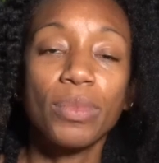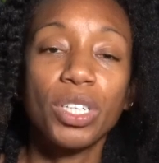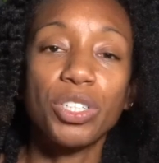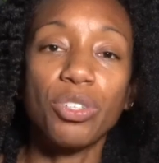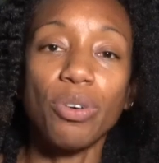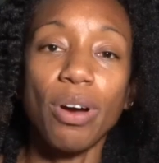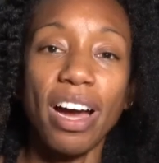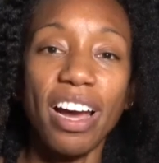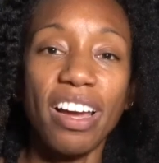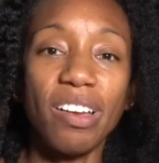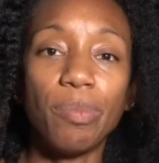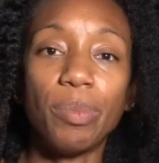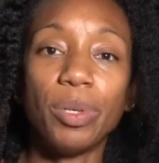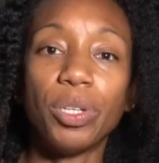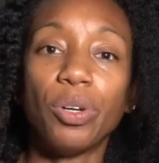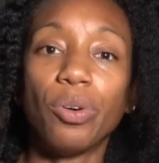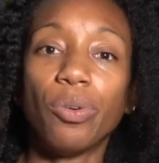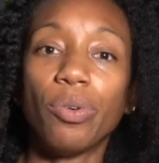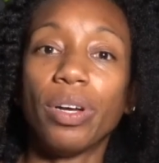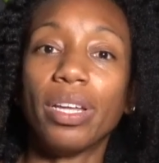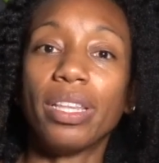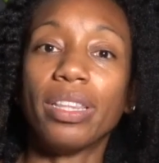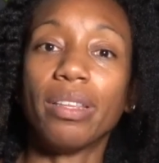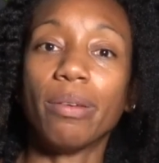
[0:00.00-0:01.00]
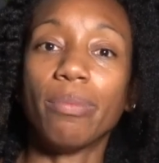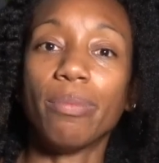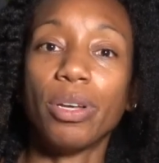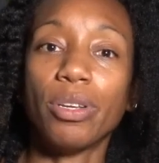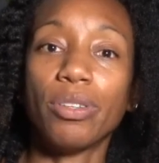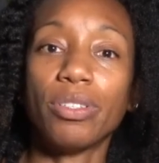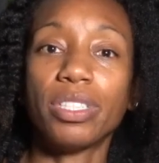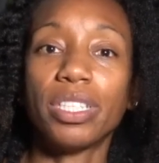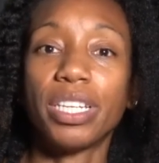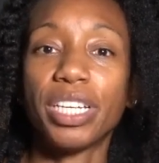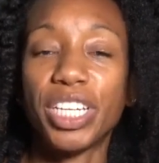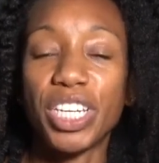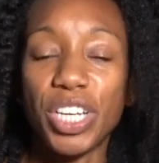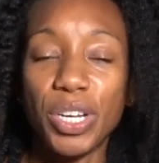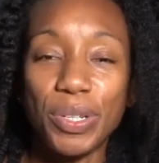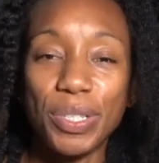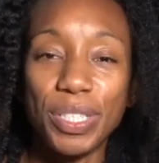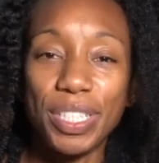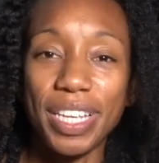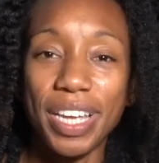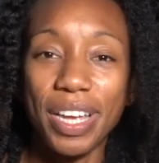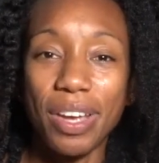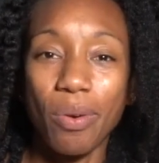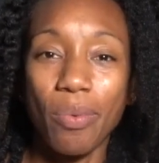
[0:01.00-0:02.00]
So I've been on the mostly no,
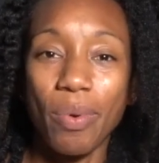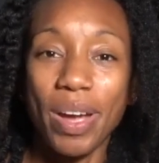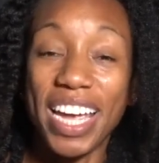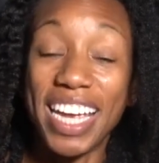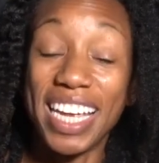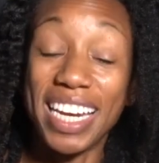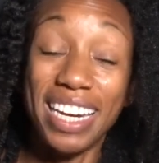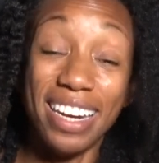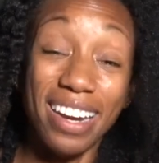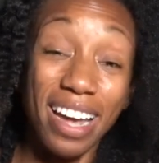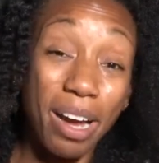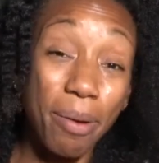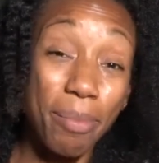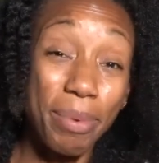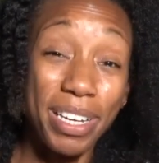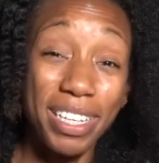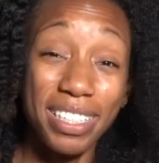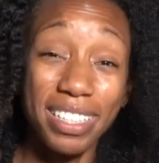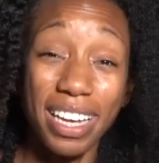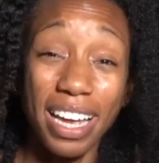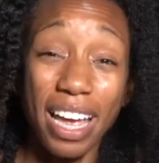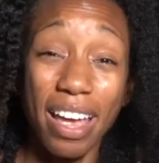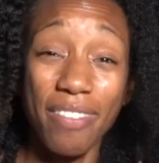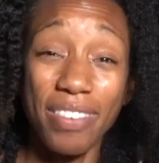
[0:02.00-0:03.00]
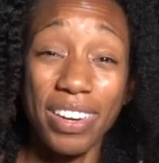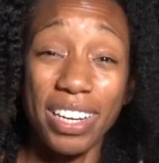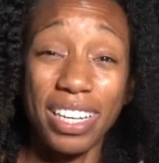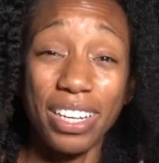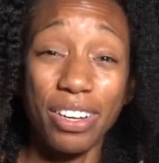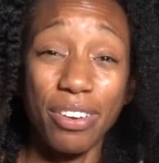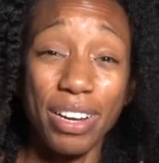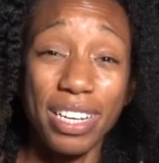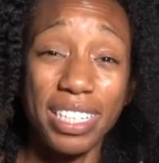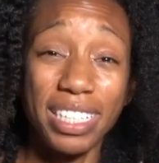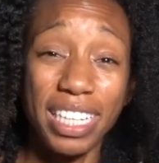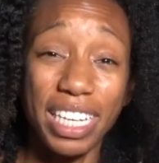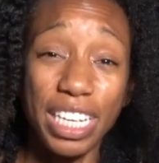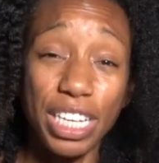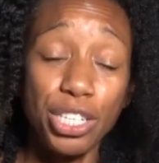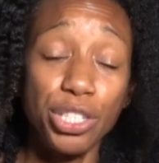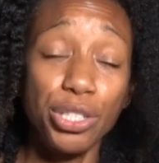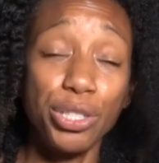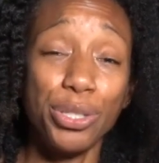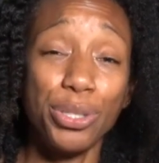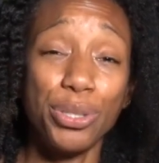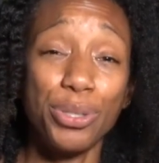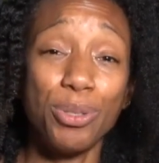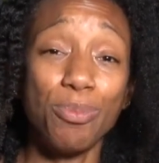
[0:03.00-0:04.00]
stay away, not because I have any crazy
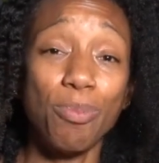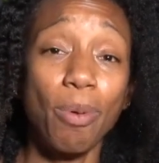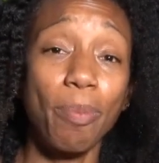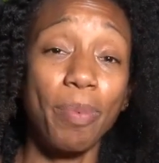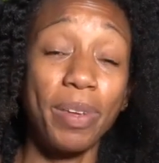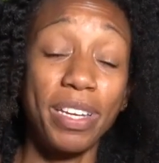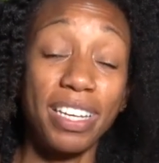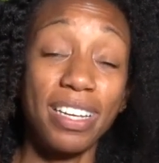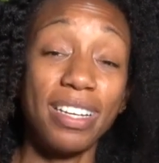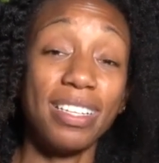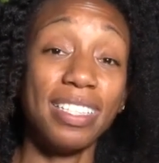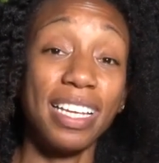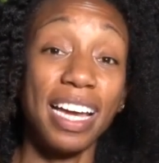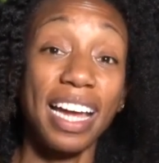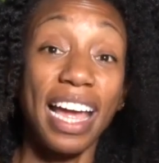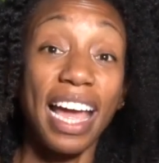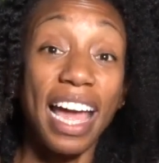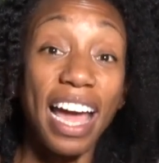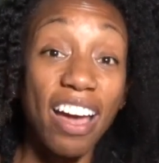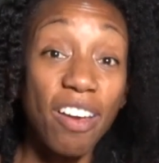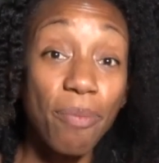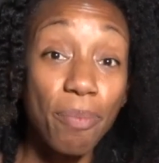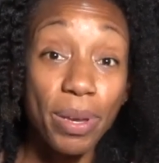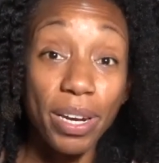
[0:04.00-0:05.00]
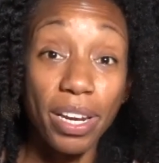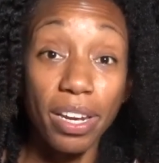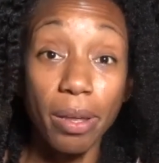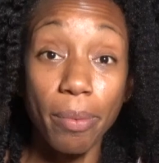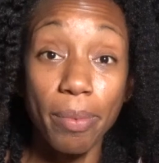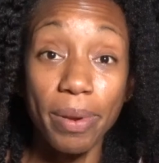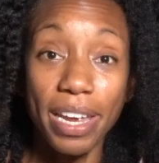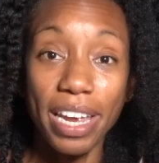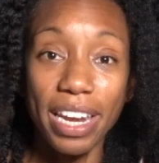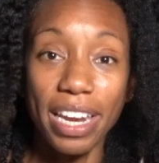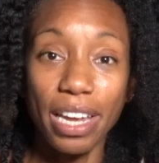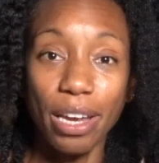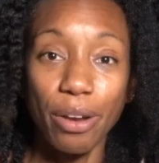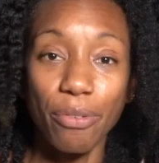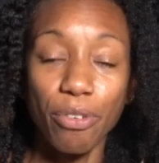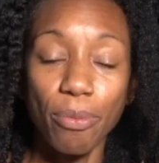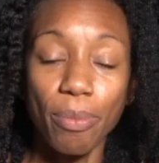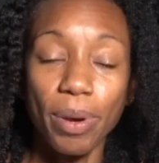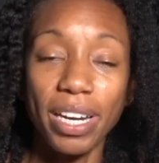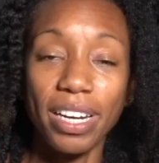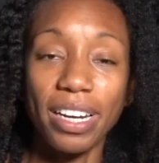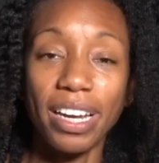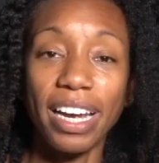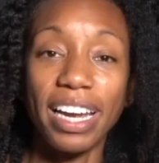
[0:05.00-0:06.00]
issues, but because I have been eliminating it
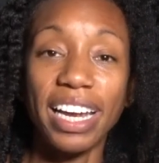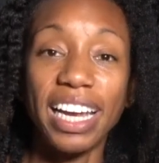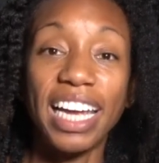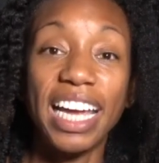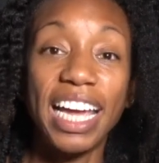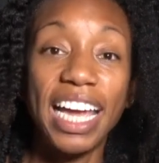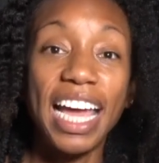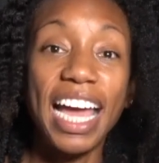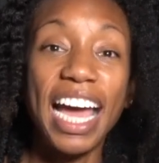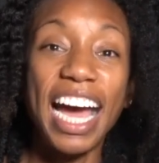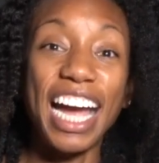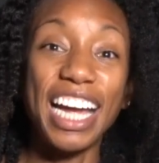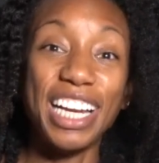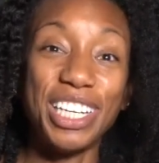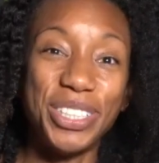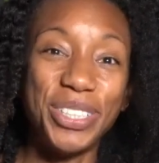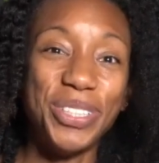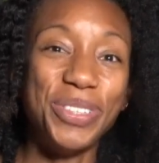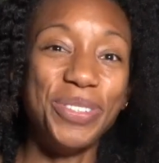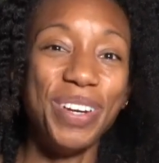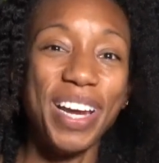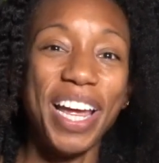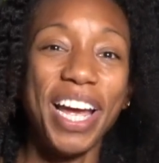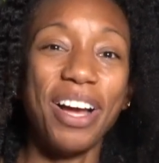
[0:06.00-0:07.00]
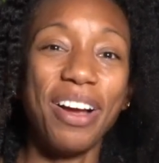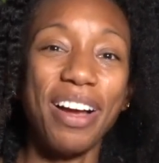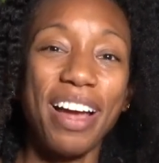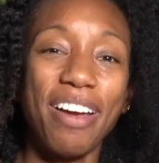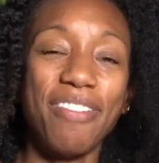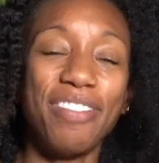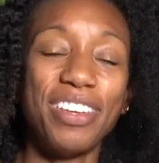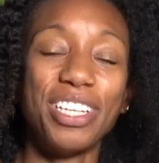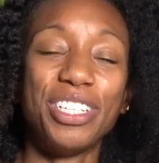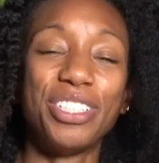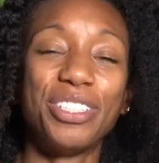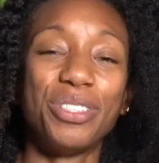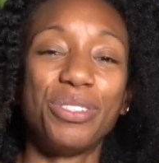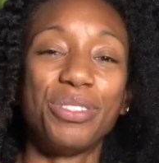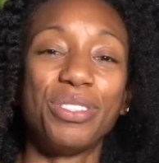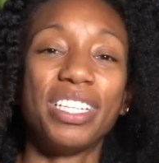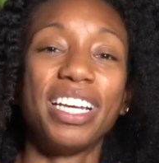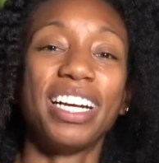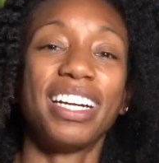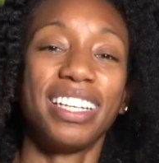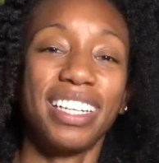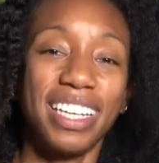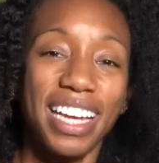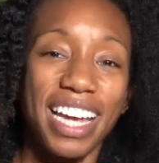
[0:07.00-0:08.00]
from my diet. I do now have issues
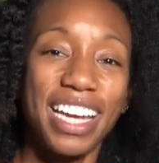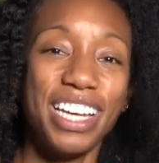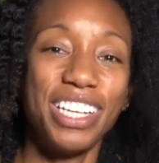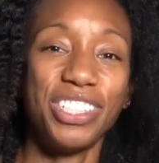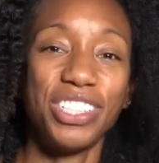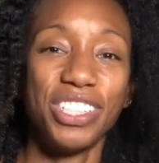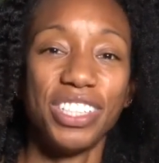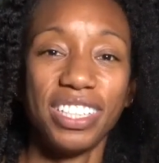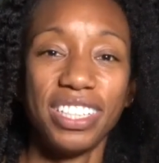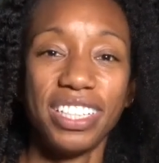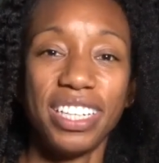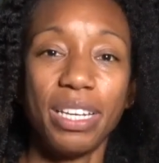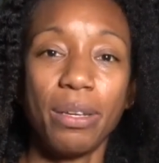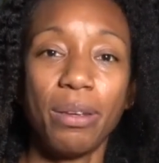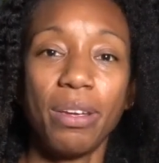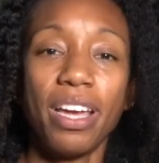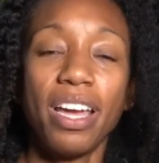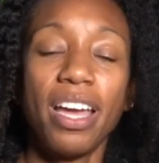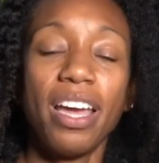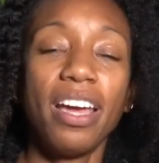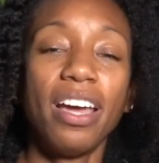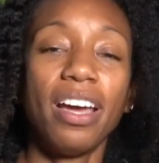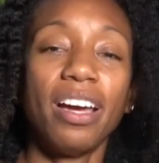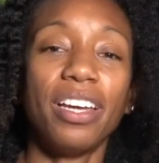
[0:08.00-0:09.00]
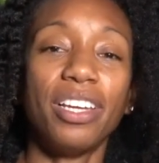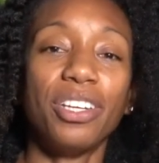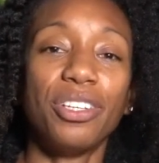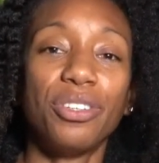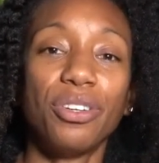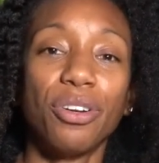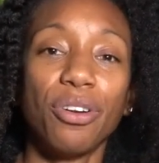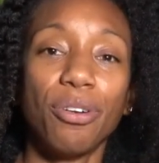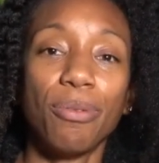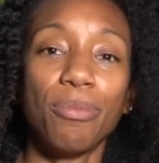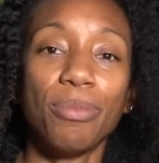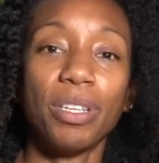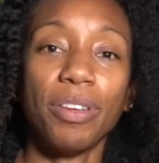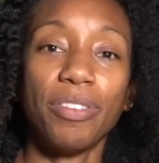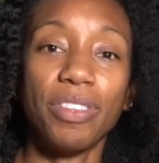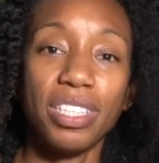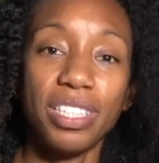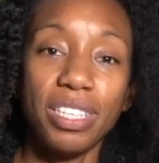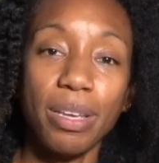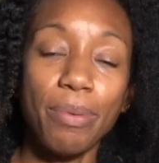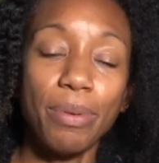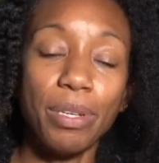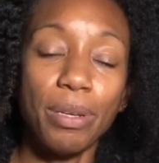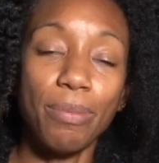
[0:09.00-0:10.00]
occasionally in terms of
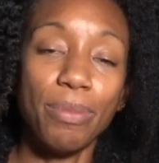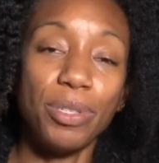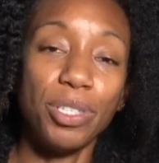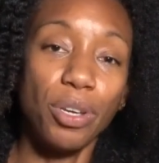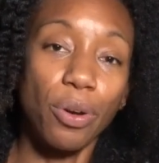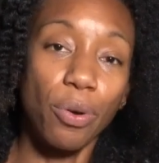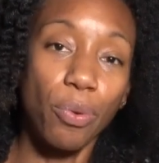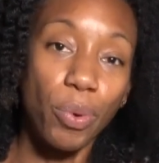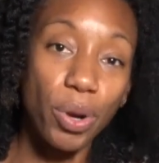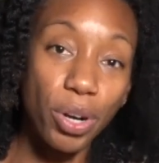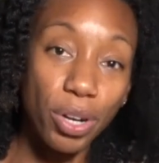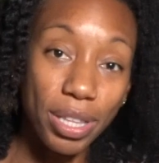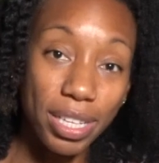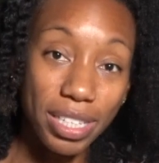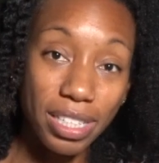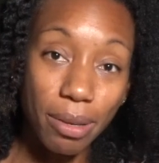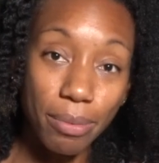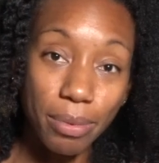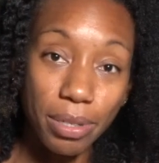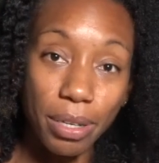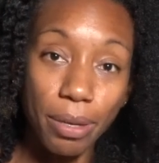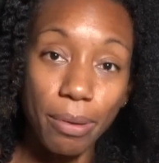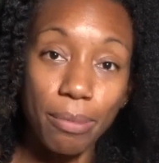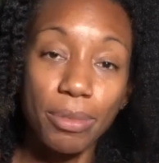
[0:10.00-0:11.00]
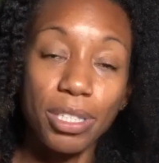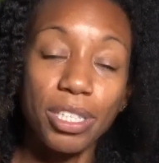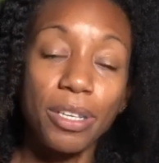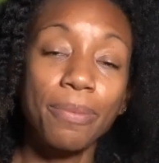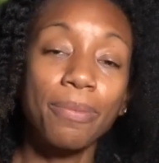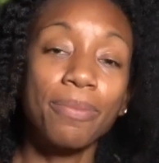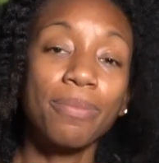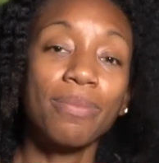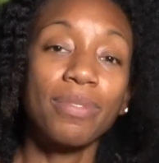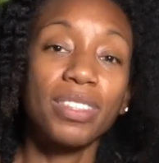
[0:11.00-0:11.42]
the symptoms. So what are the symptoms?